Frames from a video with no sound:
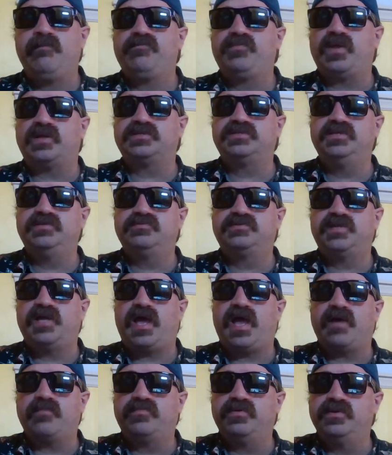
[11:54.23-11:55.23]
that seems to
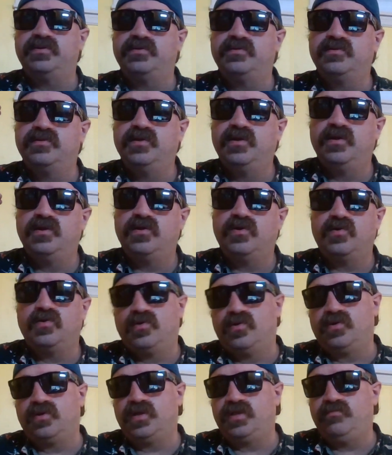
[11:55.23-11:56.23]
happen
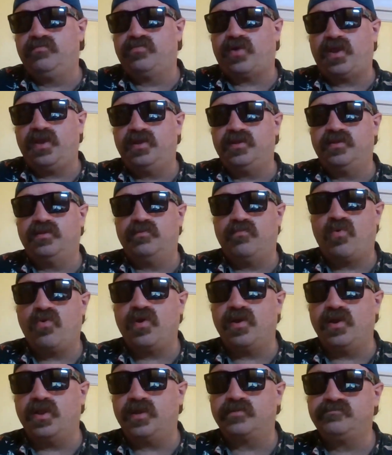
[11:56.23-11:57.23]
early, bright in the
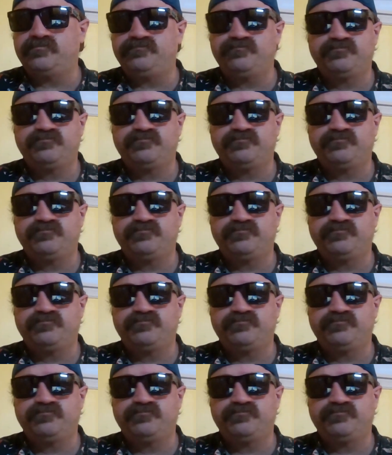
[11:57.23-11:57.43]
morning.